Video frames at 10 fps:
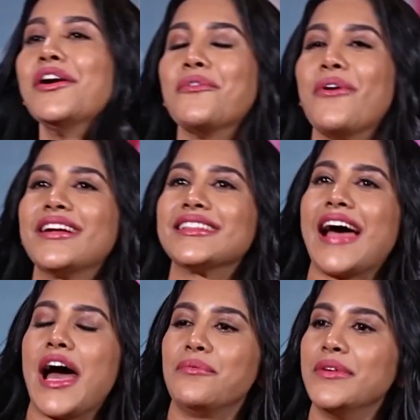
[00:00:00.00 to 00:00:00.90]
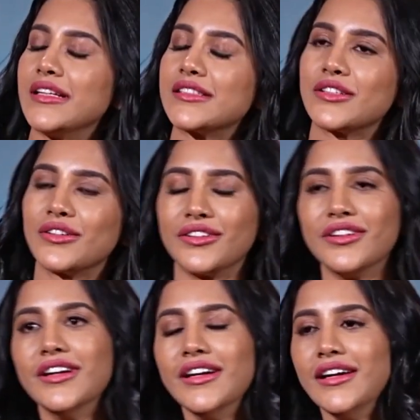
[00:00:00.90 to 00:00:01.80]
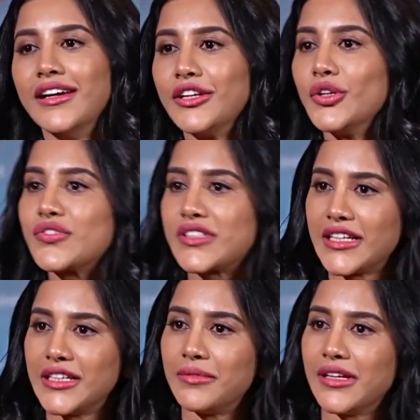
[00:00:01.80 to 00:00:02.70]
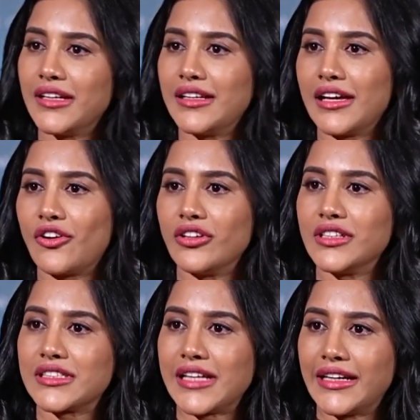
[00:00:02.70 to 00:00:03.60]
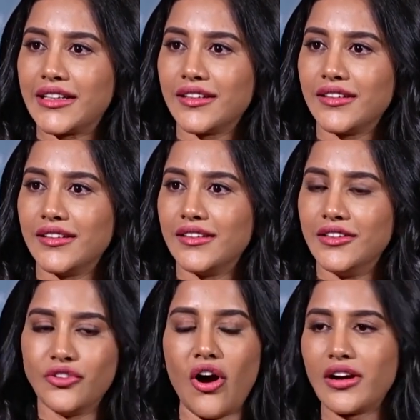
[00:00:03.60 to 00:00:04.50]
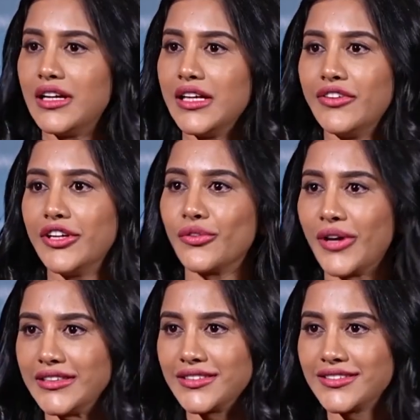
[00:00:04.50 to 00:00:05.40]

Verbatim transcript: what is happening so you've seen me like on the set mm. not leaving you guys